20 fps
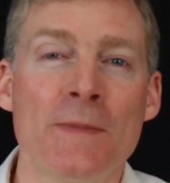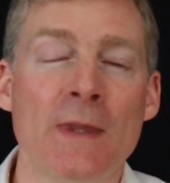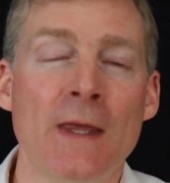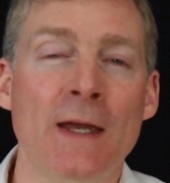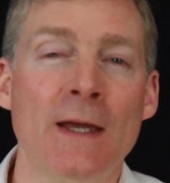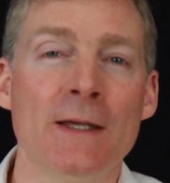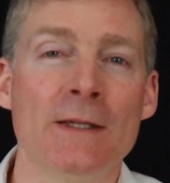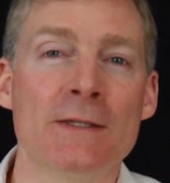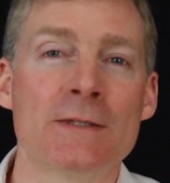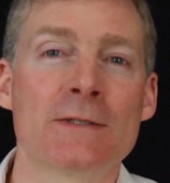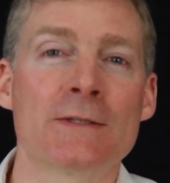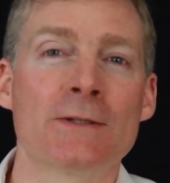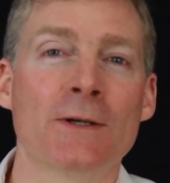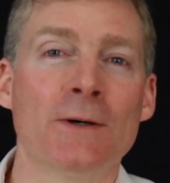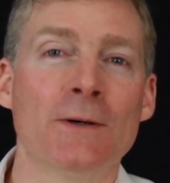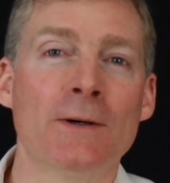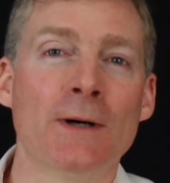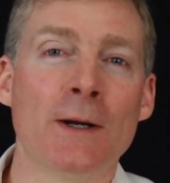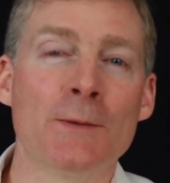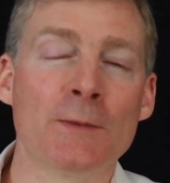And
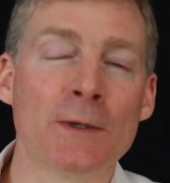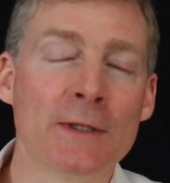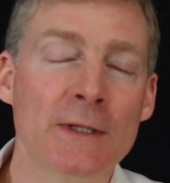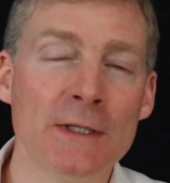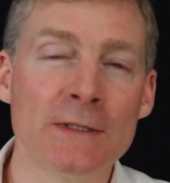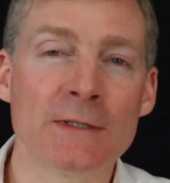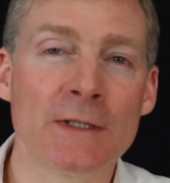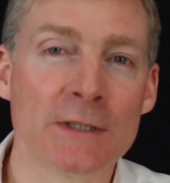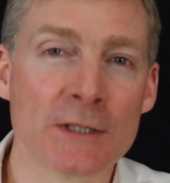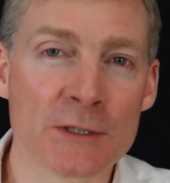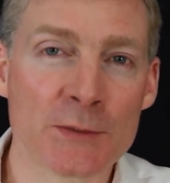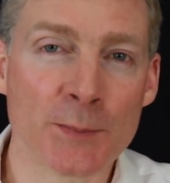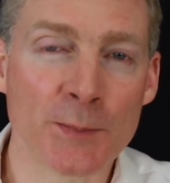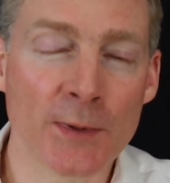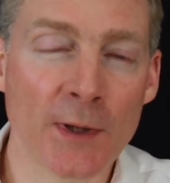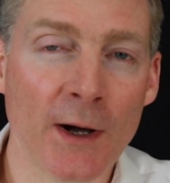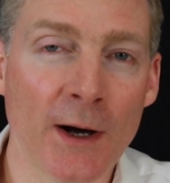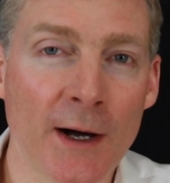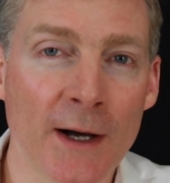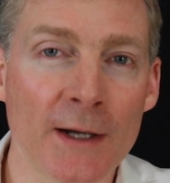so I'm releasing this
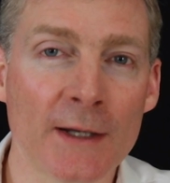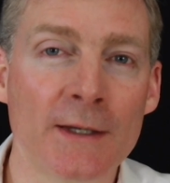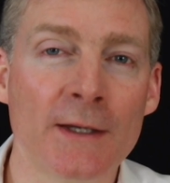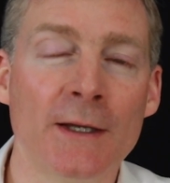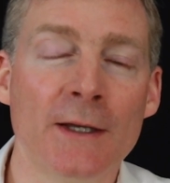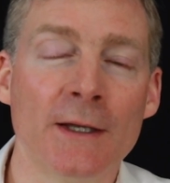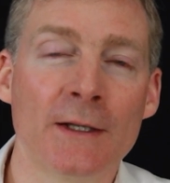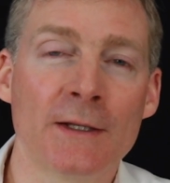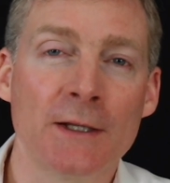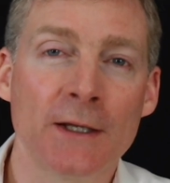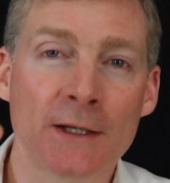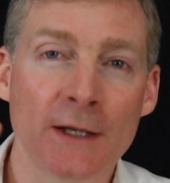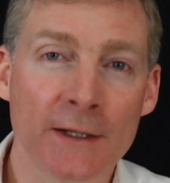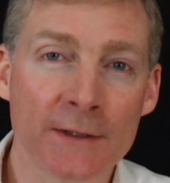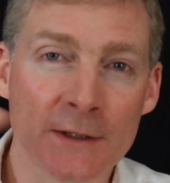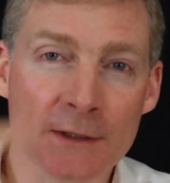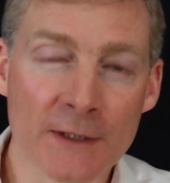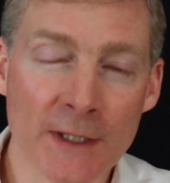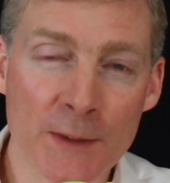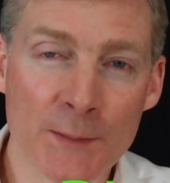blog. Click on
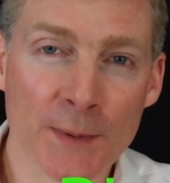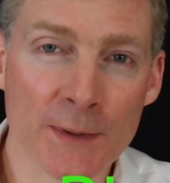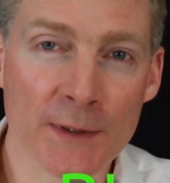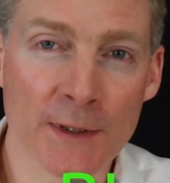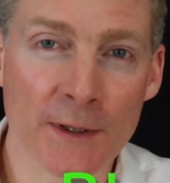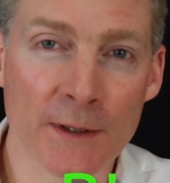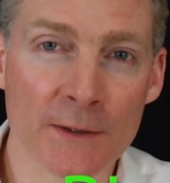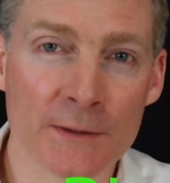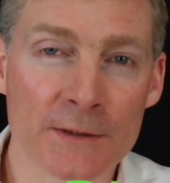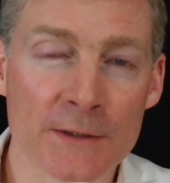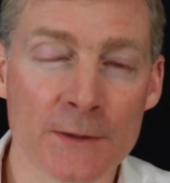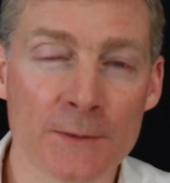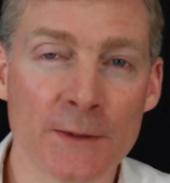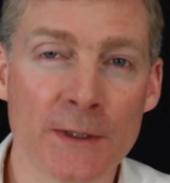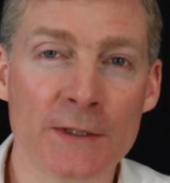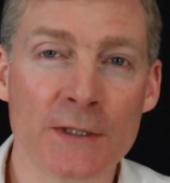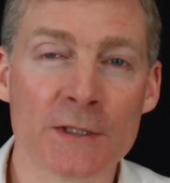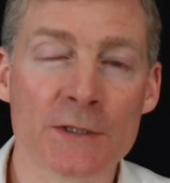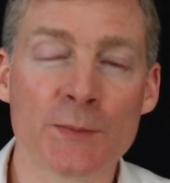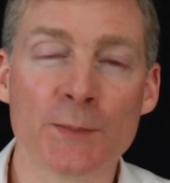the link below to
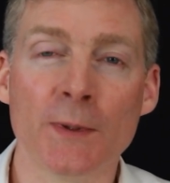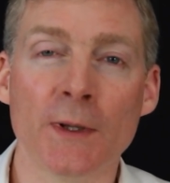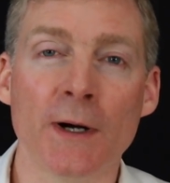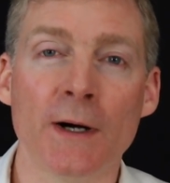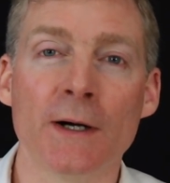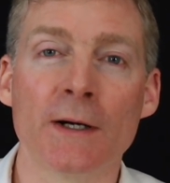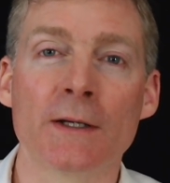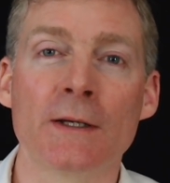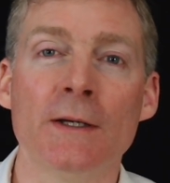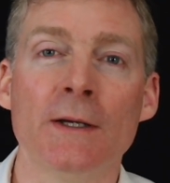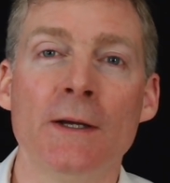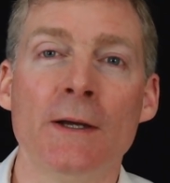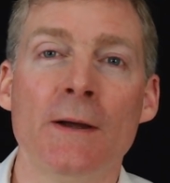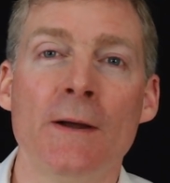read this blog.